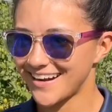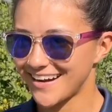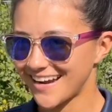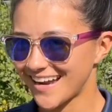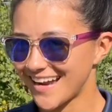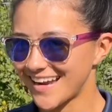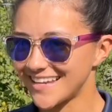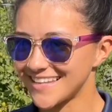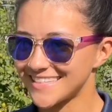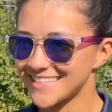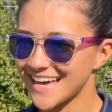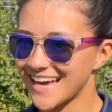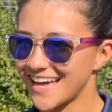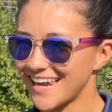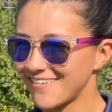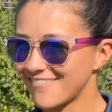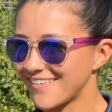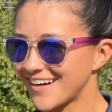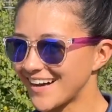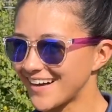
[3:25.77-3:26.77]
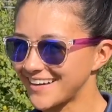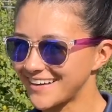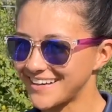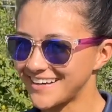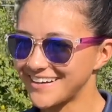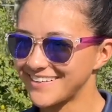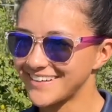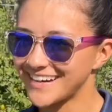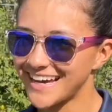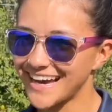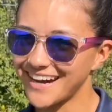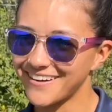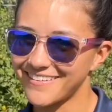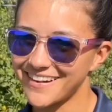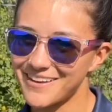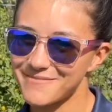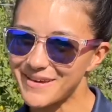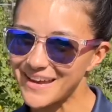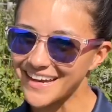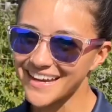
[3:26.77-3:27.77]
and I decided, well, you know what, I want
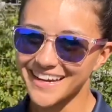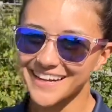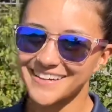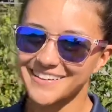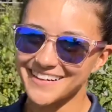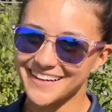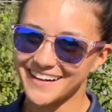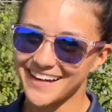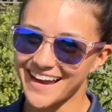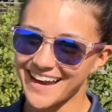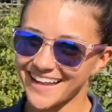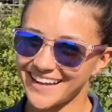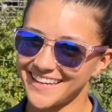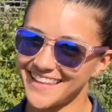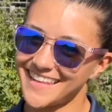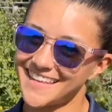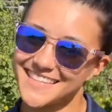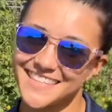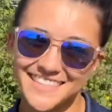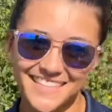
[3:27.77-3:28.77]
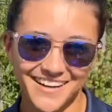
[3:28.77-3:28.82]
to make a career out of this.